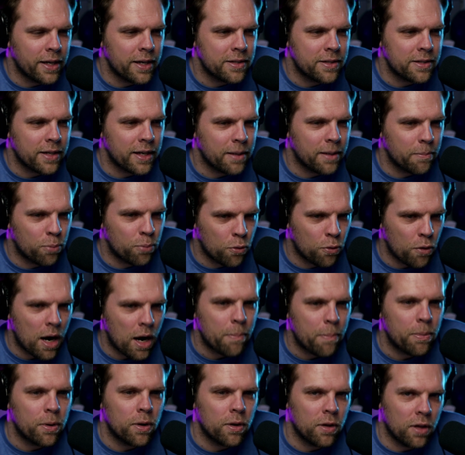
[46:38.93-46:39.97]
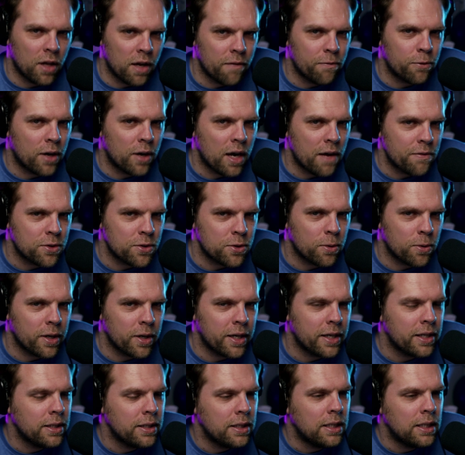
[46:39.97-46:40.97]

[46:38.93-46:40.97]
It's like a proper Lovecraft story.